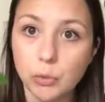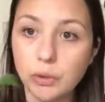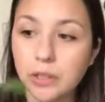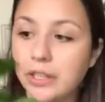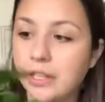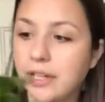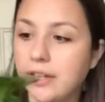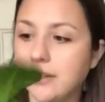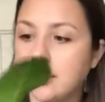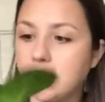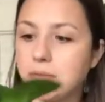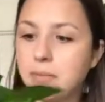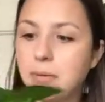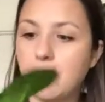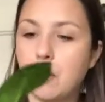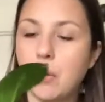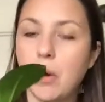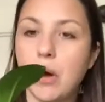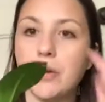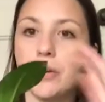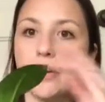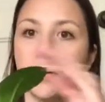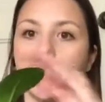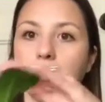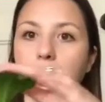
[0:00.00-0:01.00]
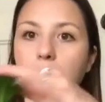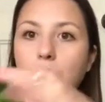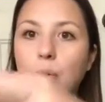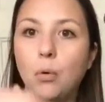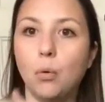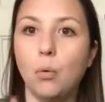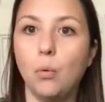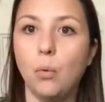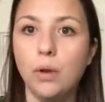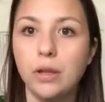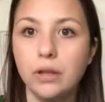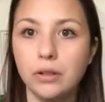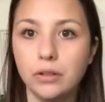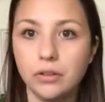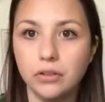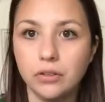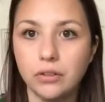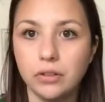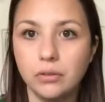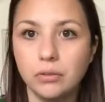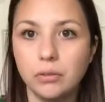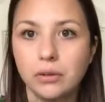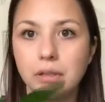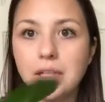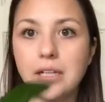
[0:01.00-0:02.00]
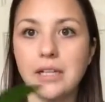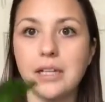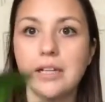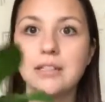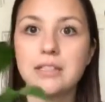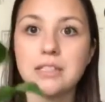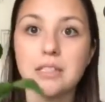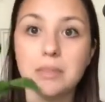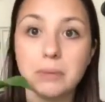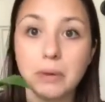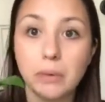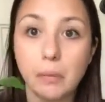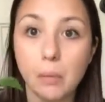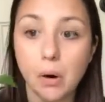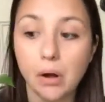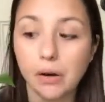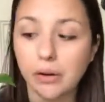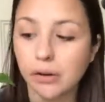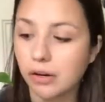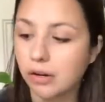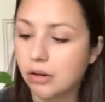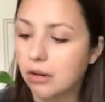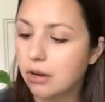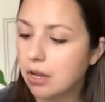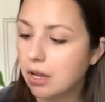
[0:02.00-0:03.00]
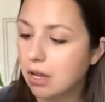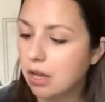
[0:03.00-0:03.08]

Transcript: it needs to be watered. It'll wilt when it needs to be watered.